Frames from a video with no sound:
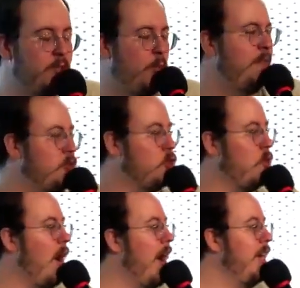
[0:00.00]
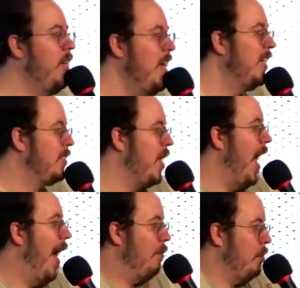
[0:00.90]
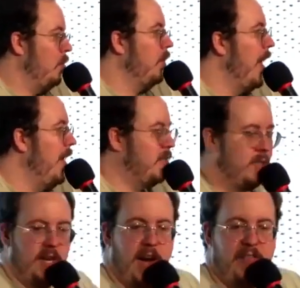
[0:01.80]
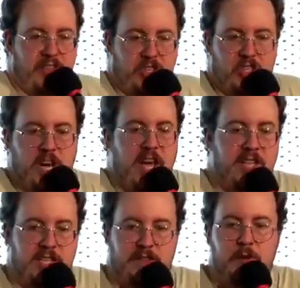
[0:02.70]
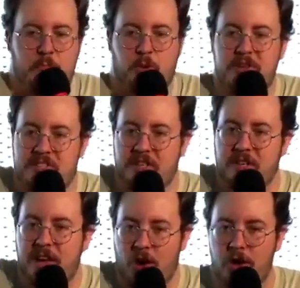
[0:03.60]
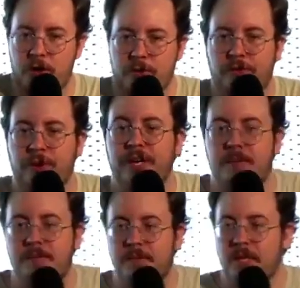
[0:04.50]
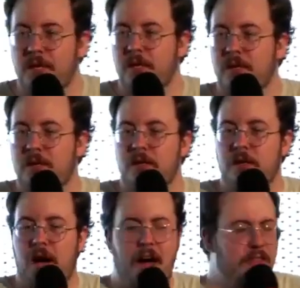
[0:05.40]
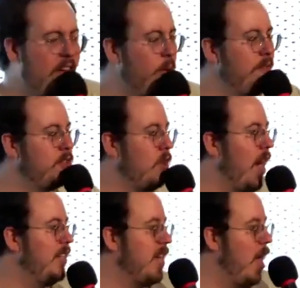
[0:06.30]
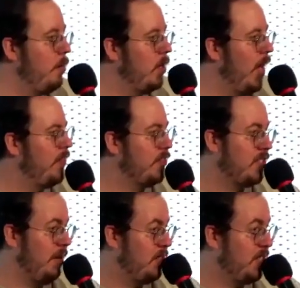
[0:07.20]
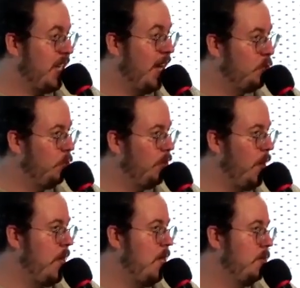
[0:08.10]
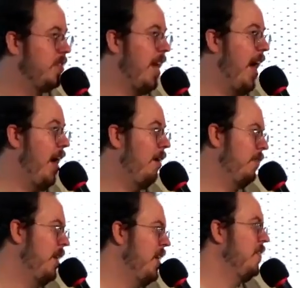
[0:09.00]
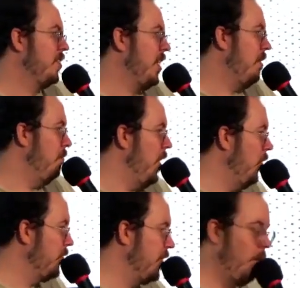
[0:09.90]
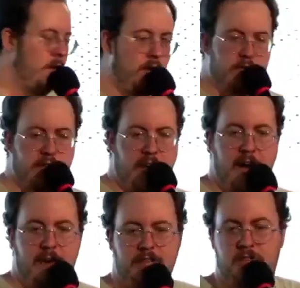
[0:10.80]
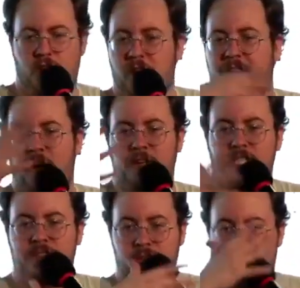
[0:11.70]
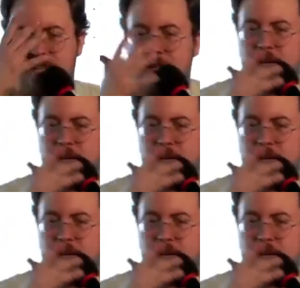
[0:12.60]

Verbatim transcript: we've tried to emulate uh, the chains of the prison in our new freedom. I think we've tried to emulate the same schedule that we used to have, the same meals that we used to have. These are all analogies for sin,